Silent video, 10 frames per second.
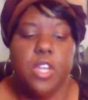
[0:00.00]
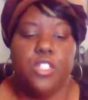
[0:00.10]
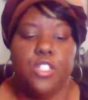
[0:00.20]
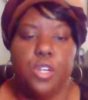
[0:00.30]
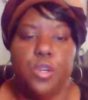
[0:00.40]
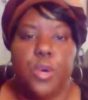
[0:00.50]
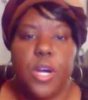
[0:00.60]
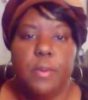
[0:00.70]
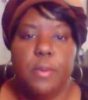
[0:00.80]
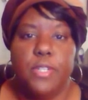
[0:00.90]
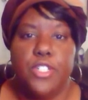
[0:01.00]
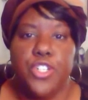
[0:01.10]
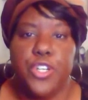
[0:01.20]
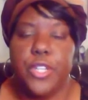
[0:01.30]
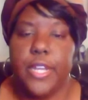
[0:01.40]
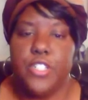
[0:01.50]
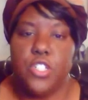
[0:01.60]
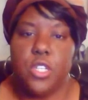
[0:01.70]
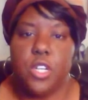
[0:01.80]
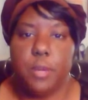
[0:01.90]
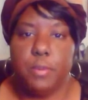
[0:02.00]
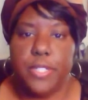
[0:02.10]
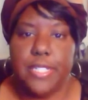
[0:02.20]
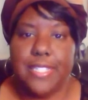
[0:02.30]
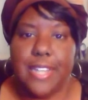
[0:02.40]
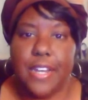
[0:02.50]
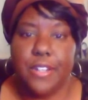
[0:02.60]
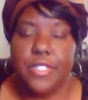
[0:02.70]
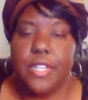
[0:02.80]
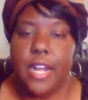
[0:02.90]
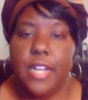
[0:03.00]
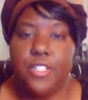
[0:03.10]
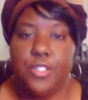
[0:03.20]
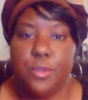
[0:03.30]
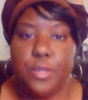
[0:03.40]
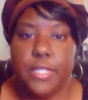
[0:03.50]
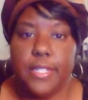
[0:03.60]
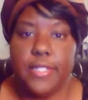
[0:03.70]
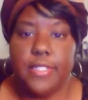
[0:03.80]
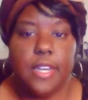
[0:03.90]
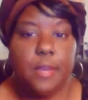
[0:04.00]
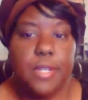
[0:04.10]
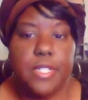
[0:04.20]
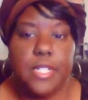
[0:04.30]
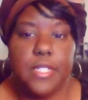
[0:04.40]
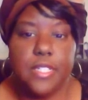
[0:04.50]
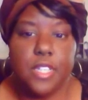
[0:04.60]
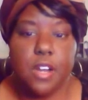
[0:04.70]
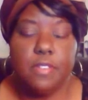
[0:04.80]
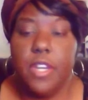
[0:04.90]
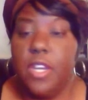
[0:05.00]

so um, I'm going to show you like just a couple of styles that I do with this. I am going to take this off.